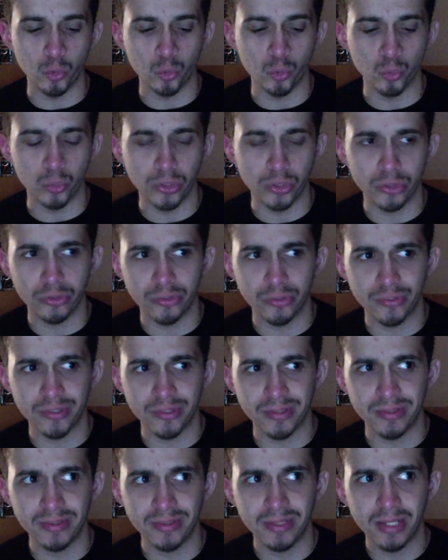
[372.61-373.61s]

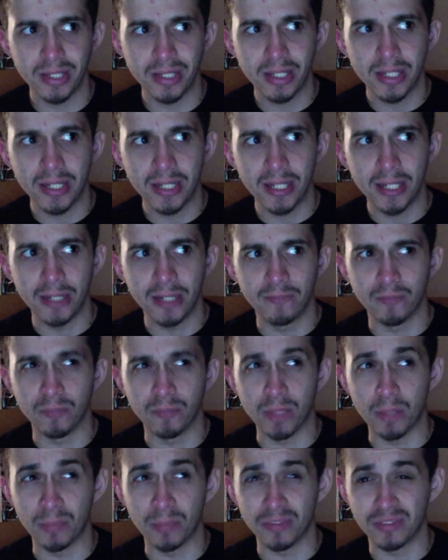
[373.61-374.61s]
Richardson, if I'm
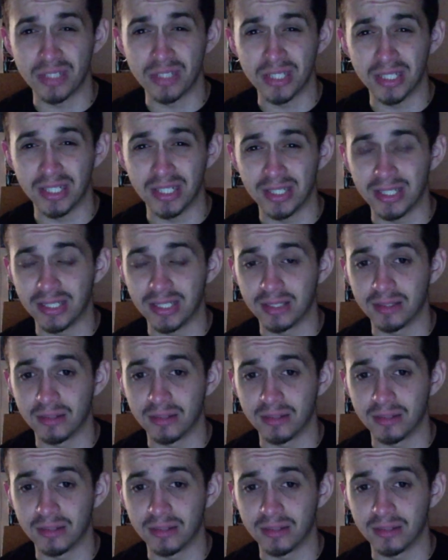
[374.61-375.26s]
not mistaken, I think